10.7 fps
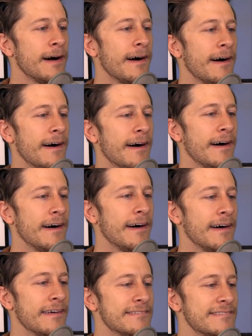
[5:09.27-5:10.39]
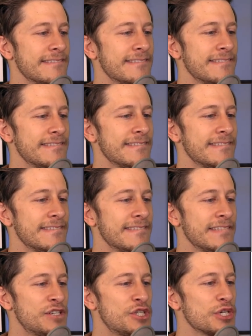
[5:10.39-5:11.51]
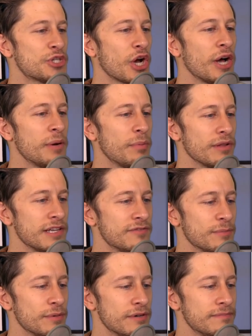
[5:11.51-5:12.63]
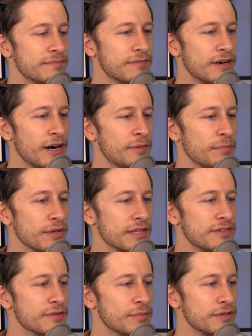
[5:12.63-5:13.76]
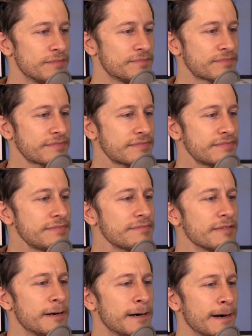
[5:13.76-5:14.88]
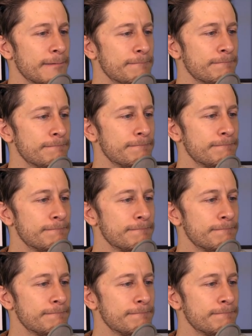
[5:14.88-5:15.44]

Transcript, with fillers: Uh, just unbelievable. Unbelievable. Um,